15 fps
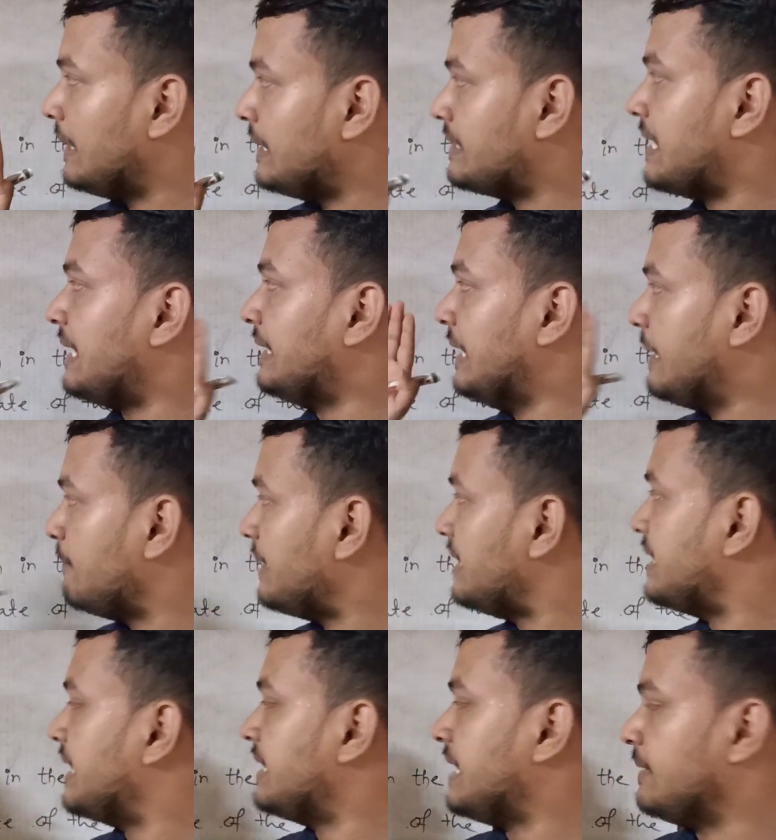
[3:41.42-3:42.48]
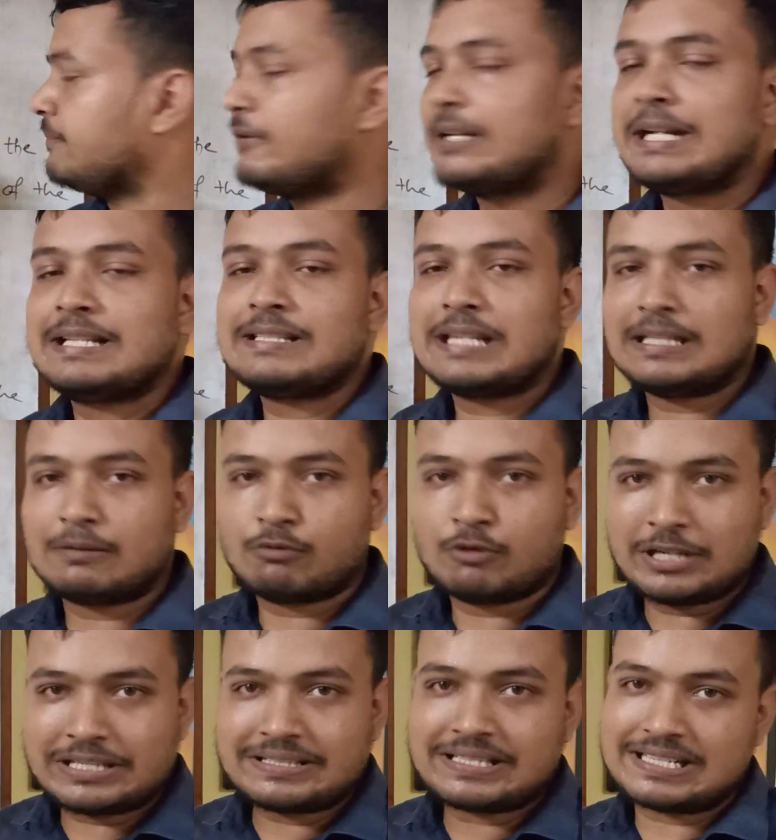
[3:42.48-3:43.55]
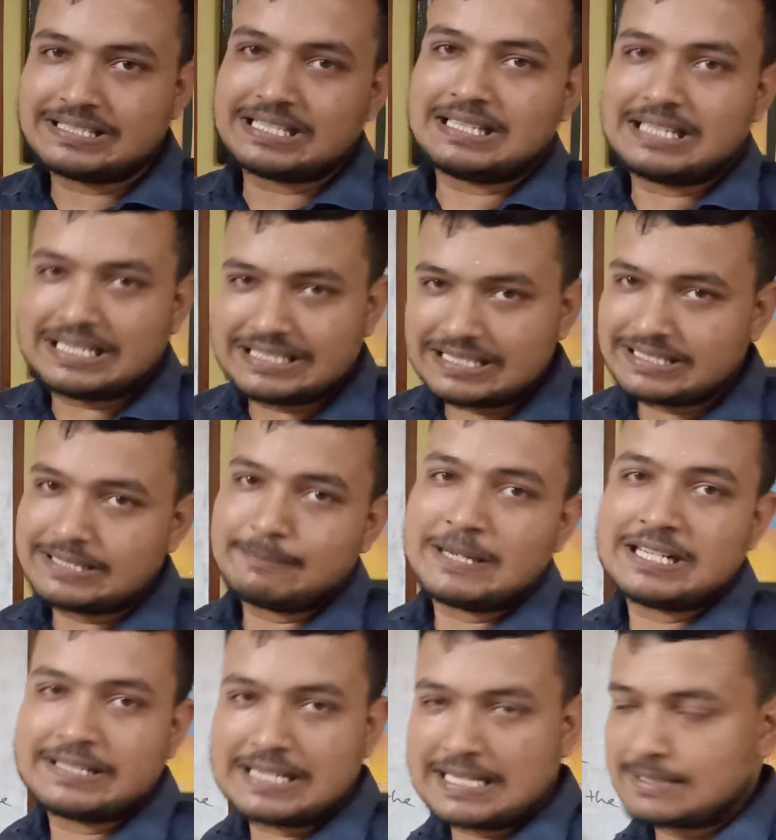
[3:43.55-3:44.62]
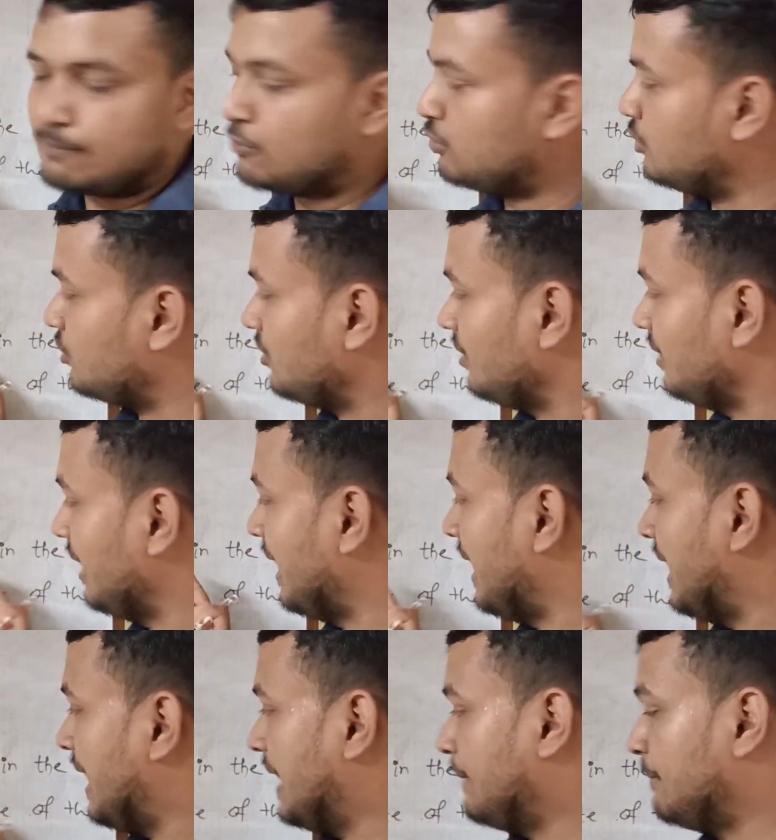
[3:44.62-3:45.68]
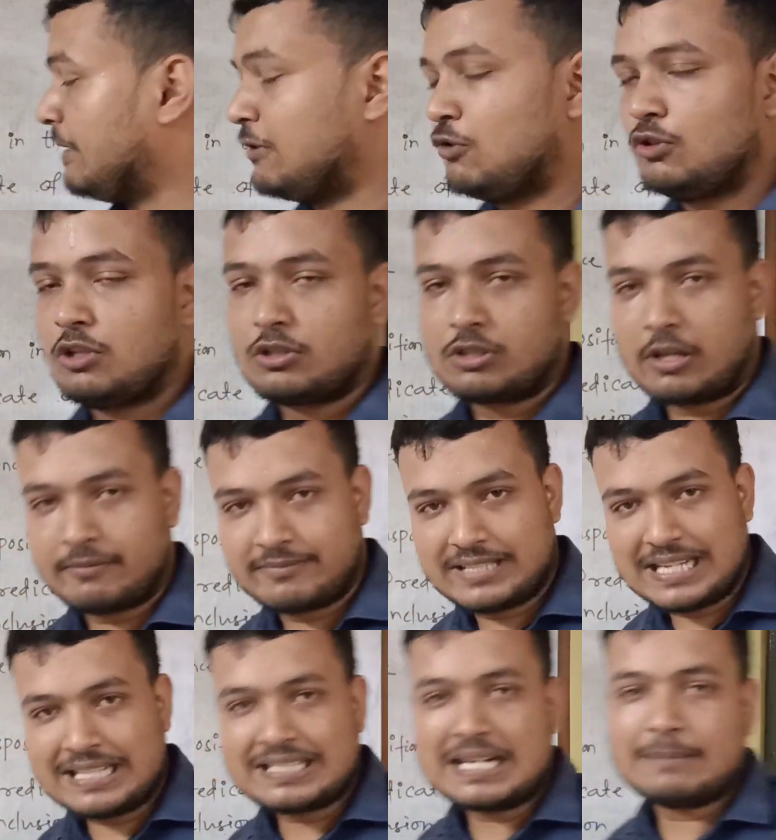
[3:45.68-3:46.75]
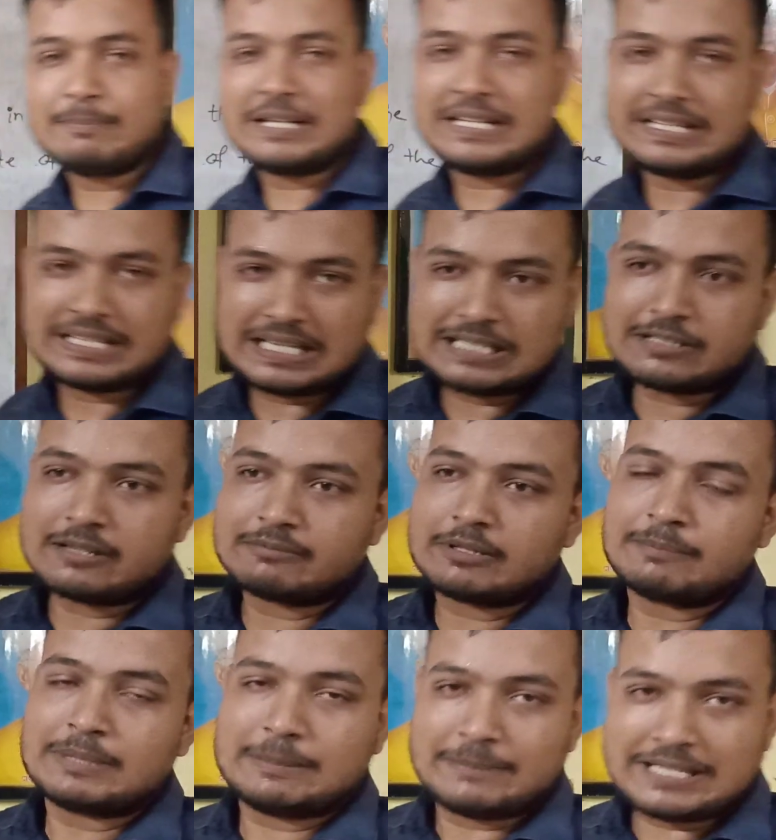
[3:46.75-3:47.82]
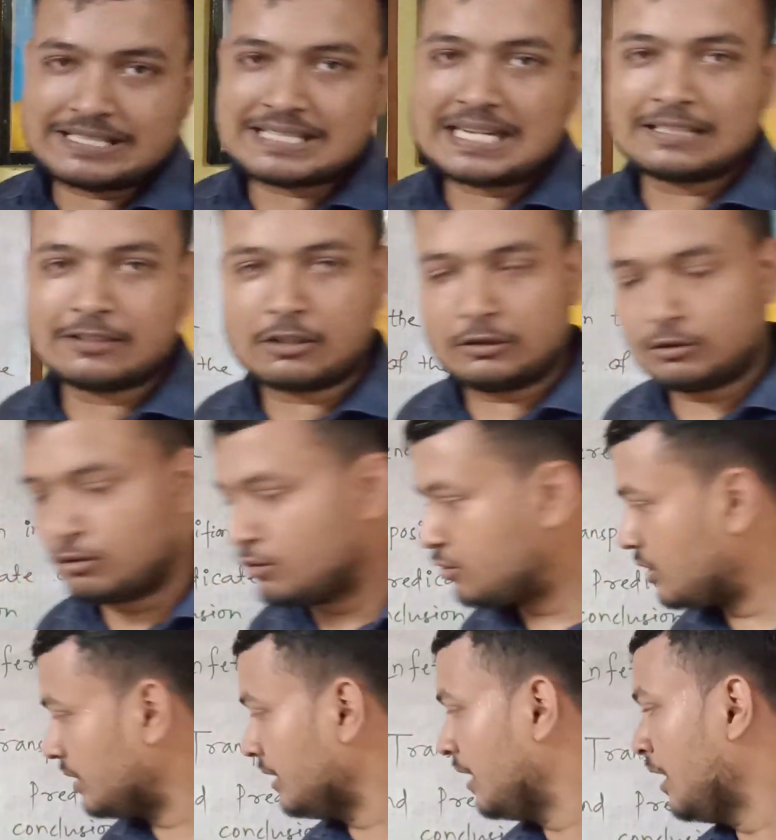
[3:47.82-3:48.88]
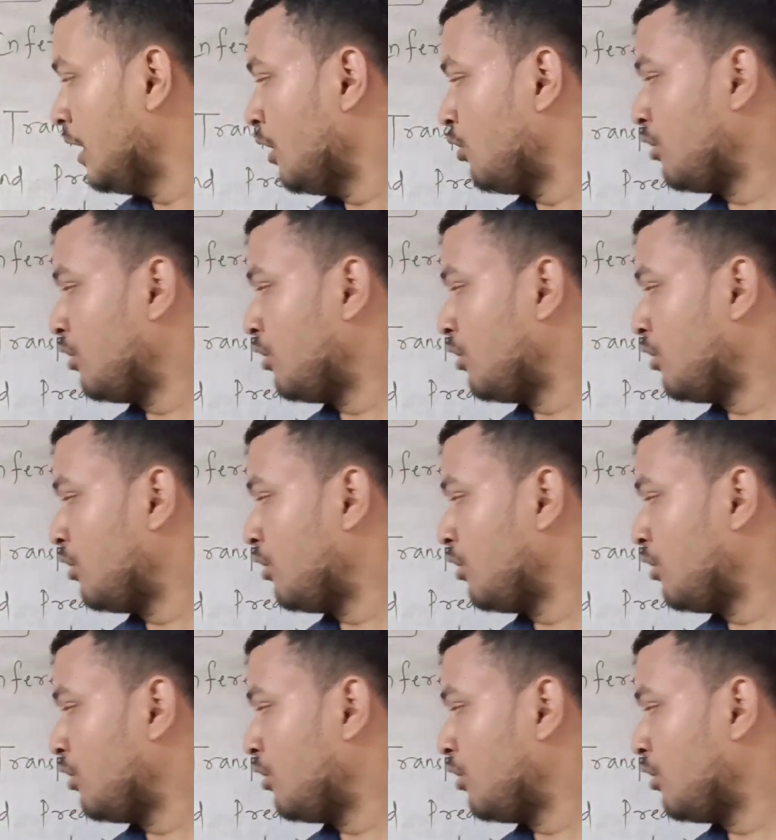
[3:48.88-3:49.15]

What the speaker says: an immediate inference in which there is a legitimate transposition in between the subject and predicate of the premise and conclusion.